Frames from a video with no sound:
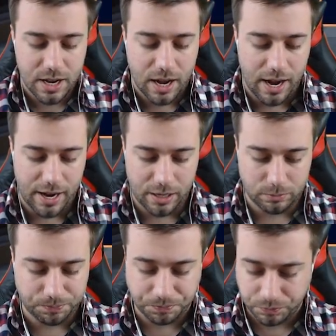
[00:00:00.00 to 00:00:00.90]

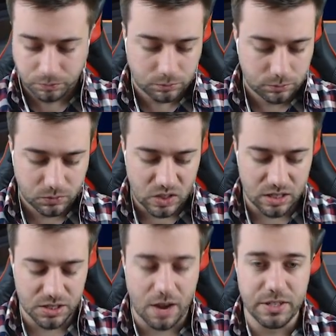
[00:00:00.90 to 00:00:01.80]
Um...
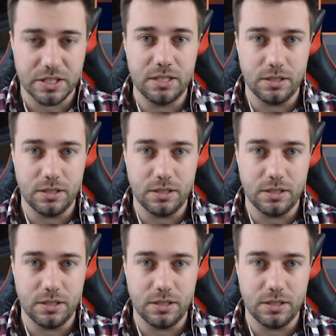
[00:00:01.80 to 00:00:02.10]
Because obviously,